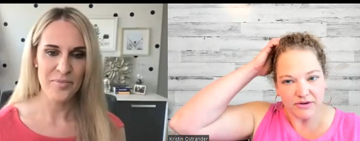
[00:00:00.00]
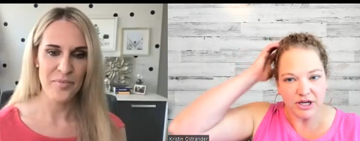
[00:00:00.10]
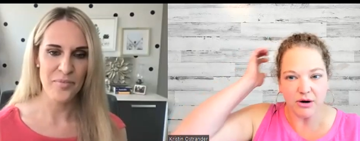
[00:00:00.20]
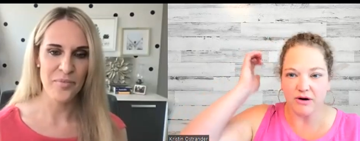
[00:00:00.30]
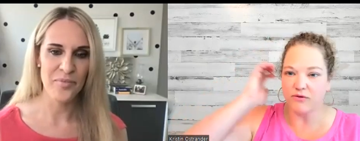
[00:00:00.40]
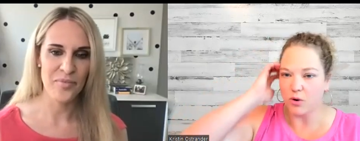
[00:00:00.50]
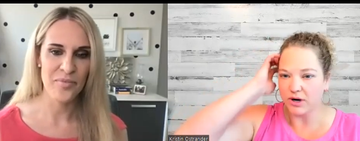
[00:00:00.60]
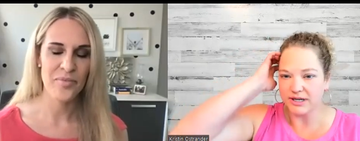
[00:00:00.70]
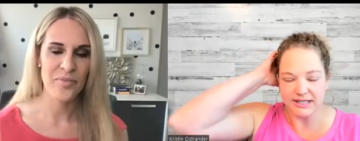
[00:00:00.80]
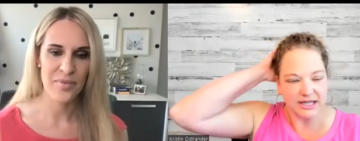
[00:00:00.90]
Speaker 1: the video, of
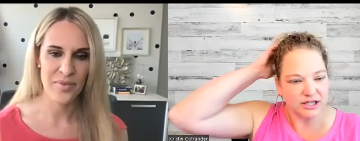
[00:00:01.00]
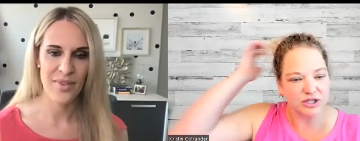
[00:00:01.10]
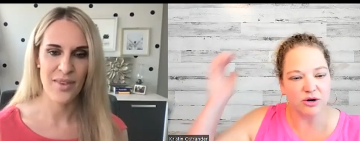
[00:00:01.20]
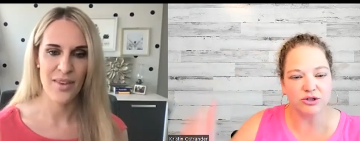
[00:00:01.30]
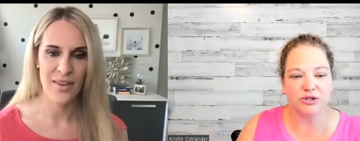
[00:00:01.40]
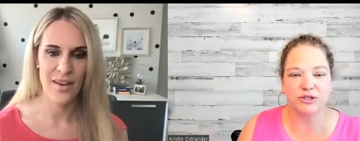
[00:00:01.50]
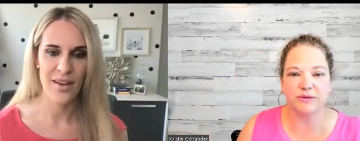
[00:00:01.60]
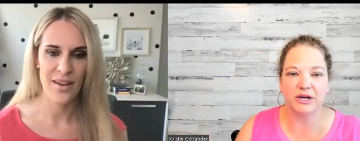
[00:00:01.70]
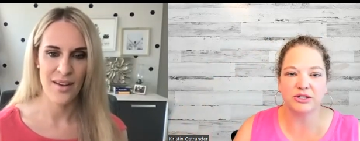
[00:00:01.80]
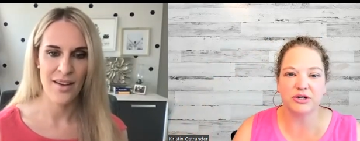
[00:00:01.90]
course, and in the social. So
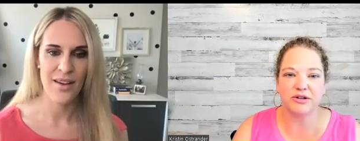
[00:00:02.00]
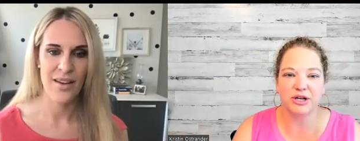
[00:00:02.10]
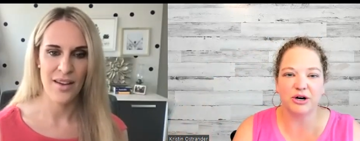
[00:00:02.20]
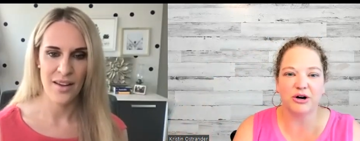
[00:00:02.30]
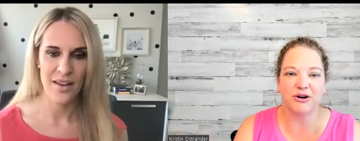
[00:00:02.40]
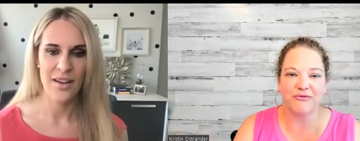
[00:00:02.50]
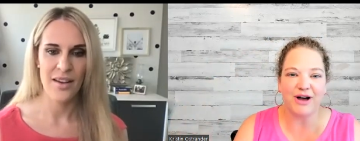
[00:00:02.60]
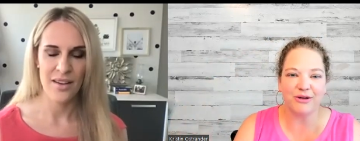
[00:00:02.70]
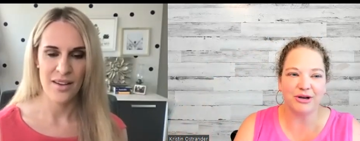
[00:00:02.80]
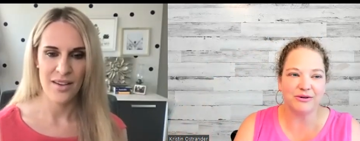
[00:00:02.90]
make sure that you're you're
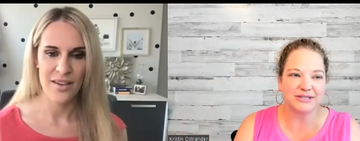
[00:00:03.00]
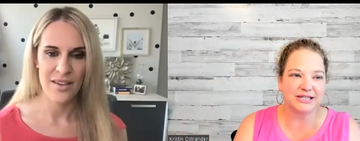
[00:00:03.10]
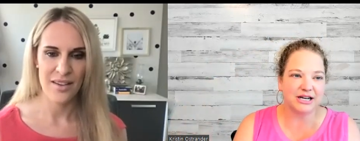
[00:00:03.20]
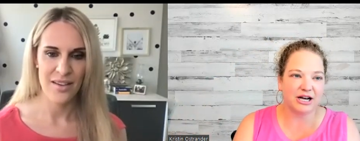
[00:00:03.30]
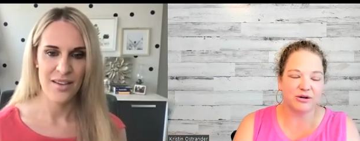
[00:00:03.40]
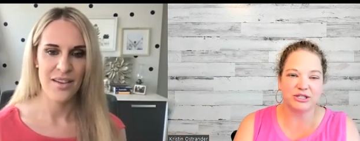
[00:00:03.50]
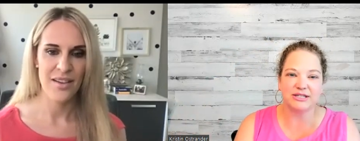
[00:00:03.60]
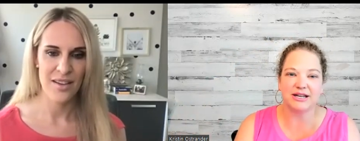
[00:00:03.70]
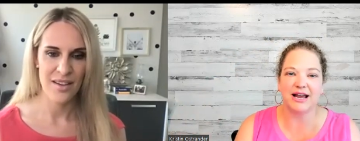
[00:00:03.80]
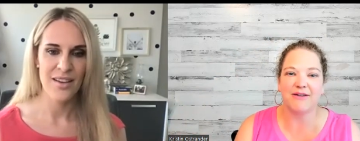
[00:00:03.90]
following Christina. I know
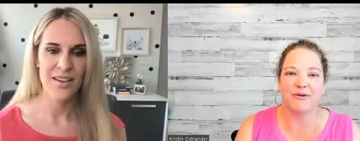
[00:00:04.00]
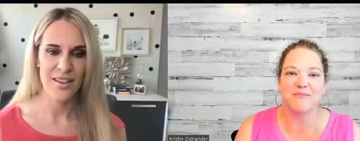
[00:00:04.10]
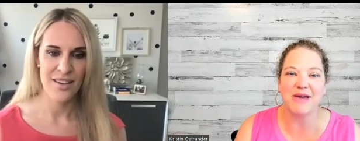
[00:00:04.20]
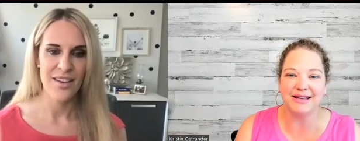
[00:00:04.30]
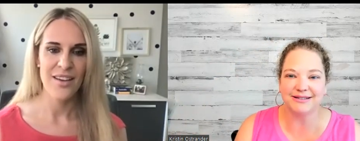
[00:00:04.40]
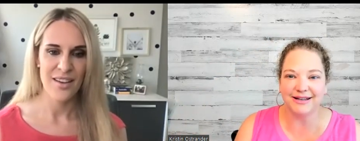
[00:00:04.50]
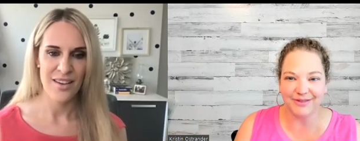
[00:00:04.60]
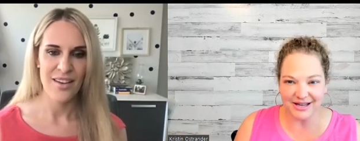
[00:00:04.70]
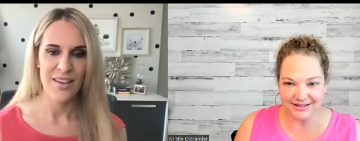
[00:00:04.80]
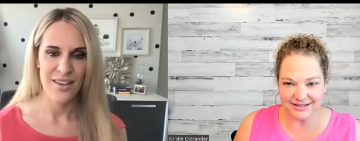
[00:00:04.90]
she's going to have amazing
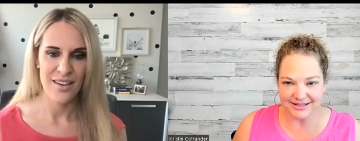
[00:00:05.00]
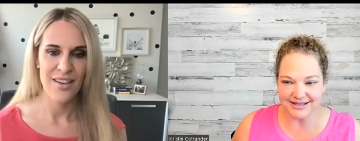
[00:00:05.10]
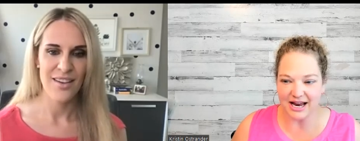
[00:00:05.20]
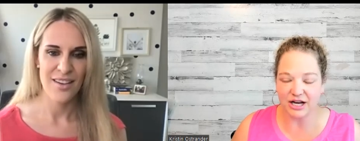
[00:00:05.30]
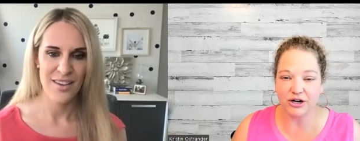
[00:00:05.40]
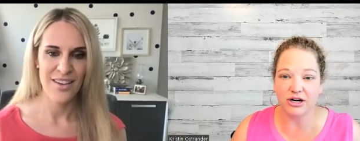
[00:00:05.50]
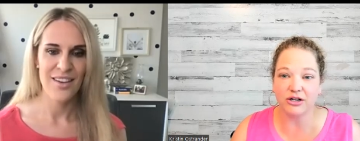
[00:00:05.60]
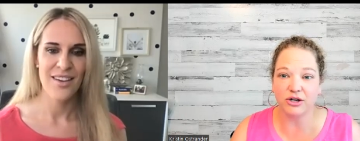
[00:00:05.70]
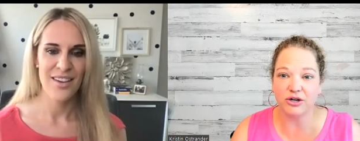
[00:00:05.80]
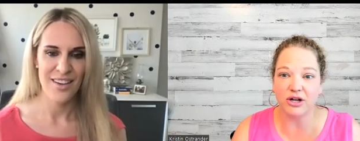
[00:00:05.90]
things to say, and you're going
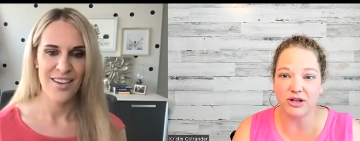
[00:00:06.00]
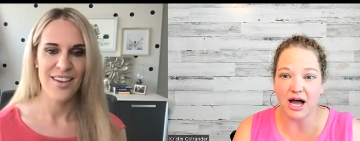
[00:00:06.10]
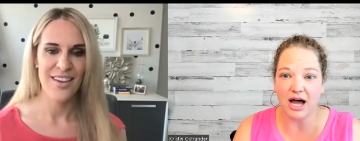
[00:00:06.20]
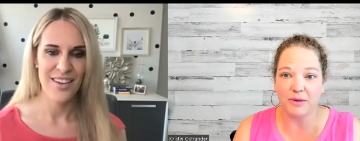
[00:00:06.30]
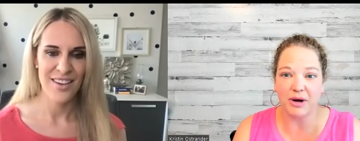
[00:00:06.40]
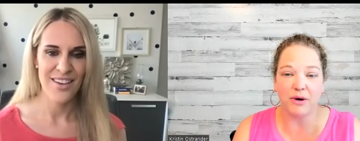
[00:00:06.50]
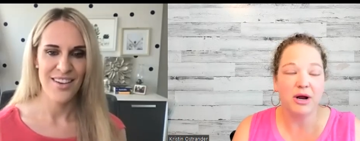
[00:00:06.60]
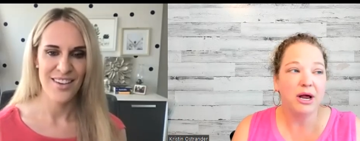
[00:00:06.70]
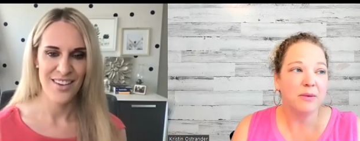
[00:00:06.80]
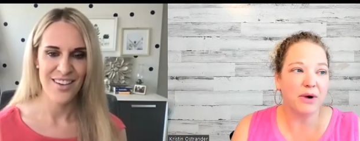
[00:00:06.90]
to learn a lot about
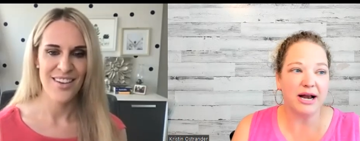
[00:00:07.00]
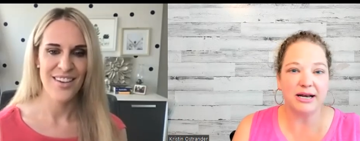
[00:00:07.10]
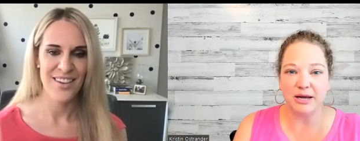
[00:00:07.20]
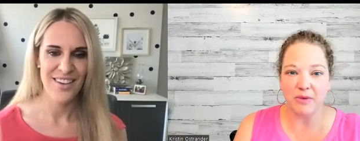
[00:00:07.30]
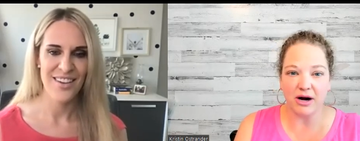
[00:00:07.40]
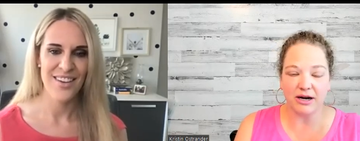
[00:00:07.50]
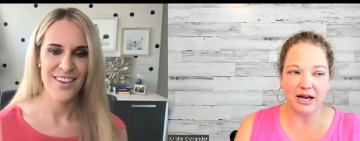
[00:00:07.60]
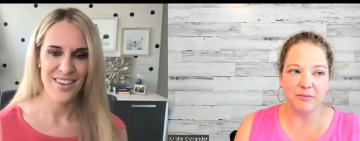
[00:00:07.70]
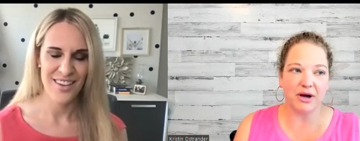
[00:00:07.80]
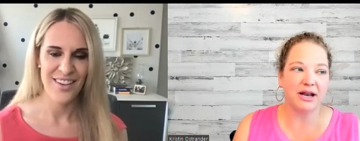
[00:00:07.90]
branding and
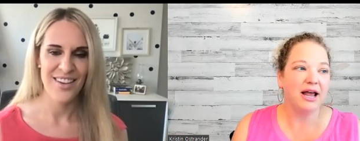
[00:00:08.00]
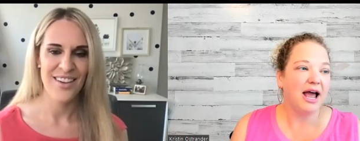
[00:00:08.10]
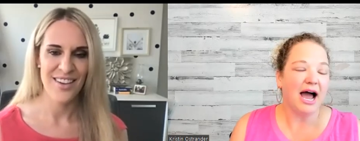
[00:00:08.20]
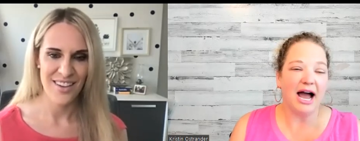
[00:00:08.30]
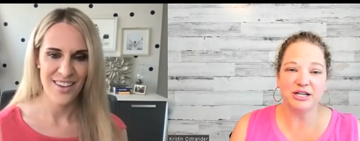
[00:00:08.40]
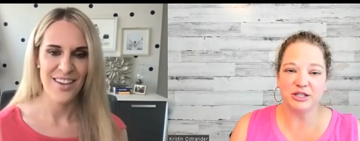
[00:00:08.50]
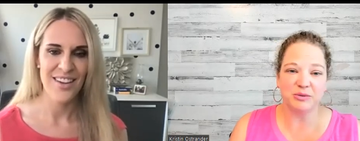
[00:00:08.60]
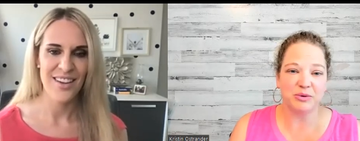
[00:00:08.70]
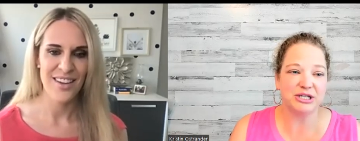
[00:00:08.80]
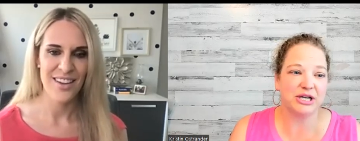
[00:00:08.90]
marketing. But I just
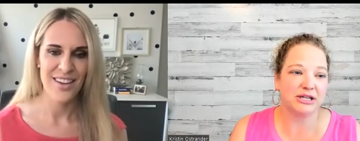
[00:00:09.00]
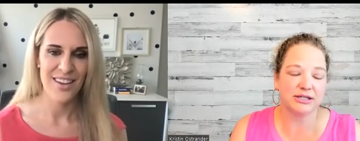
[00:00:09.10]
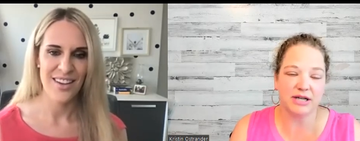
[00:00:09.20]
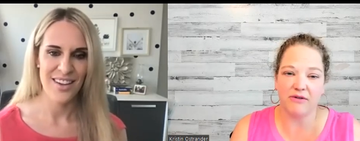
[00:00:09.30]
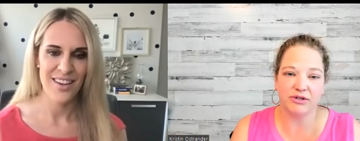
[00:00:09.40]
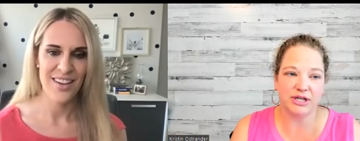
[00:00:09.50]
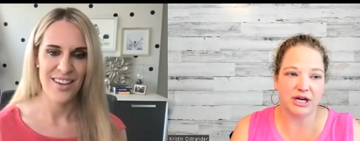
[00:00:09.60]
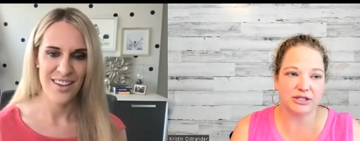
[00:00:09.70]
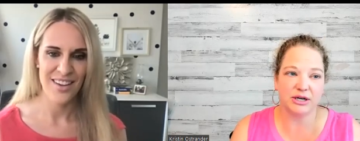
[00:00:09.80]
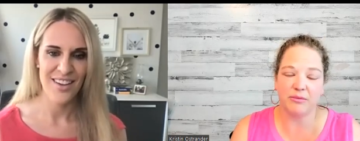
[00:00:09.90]
appreciate this
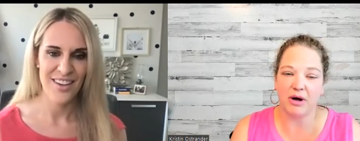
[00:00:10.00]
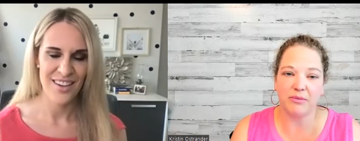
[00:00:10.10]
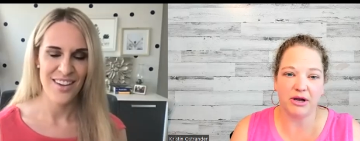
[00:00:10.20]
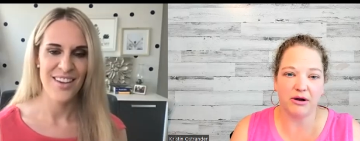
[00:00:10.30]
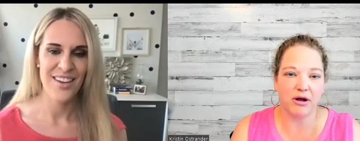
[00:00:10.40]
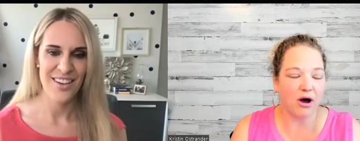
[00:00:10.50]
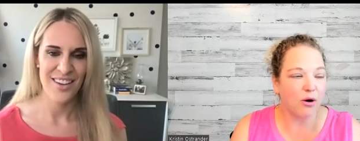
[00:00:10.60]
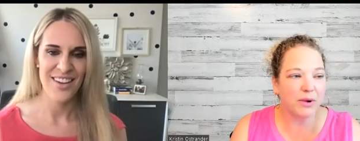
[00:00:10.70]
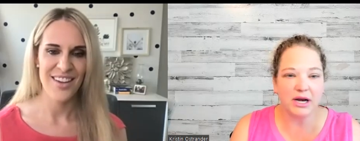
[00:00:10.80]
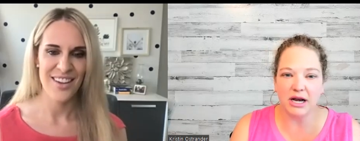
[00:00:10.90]
conversation about being
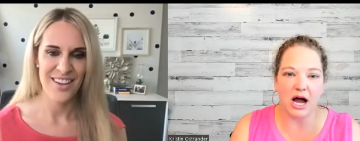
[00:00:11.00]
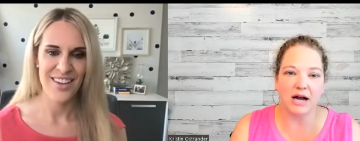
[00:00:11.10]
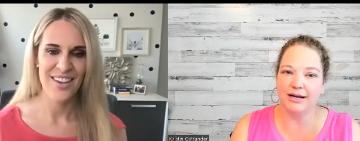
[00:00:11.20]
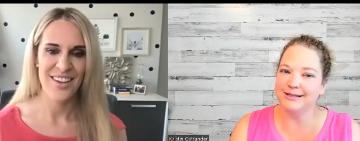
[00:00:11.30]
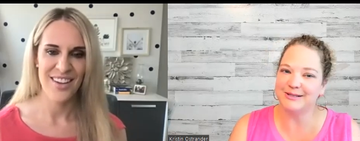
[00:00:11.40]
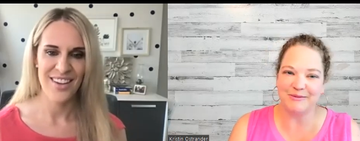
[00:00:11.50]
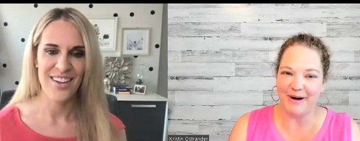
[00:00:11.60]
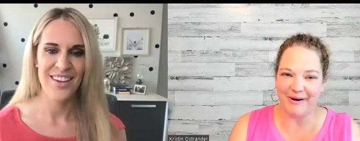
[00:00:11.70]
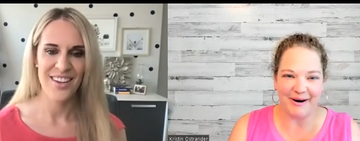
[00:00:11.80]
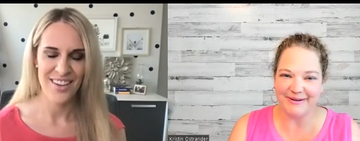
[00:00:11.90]
open and honest
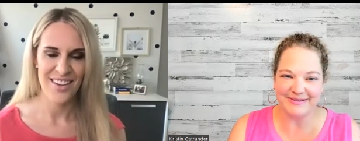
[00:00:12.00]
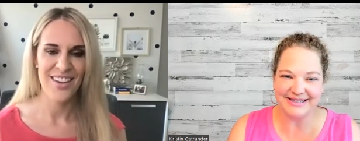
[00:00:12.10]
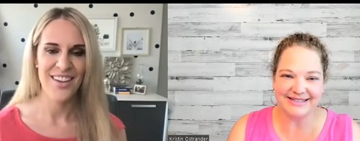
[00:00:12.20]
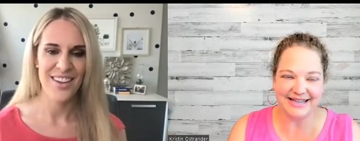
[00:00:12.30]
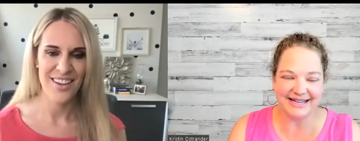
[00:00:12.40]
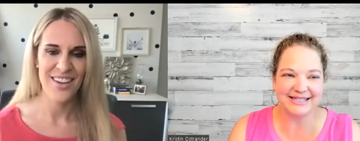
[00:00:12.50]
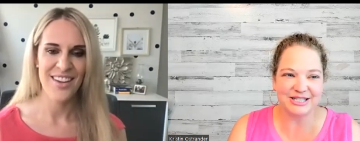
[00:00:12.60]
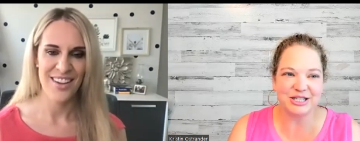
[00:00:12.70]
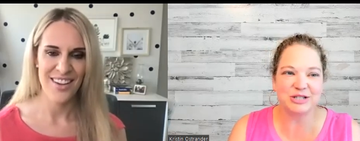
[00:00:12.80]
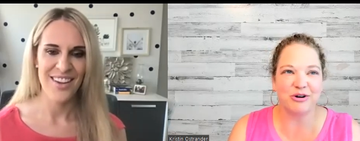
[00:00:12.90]
about all of these things.
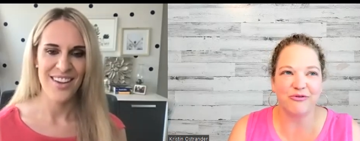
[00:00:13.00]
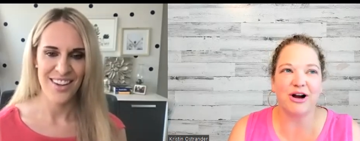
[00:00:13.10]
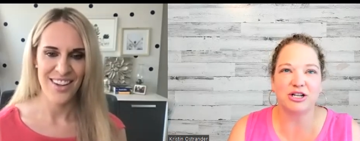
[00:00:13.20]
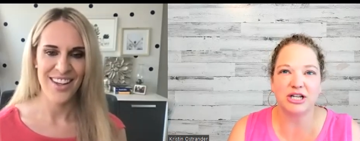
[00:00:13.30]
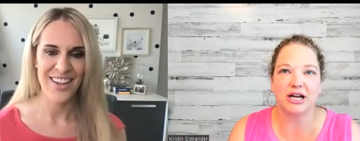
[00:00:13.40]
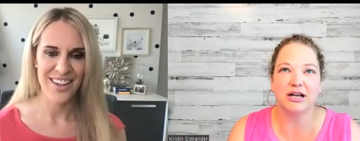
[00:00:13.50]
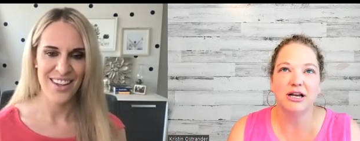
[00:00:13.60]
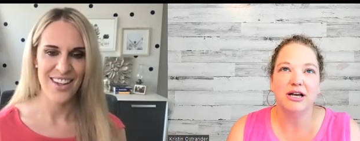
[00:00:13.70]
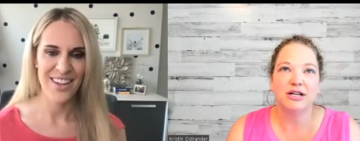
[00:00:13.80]
It's just refreshing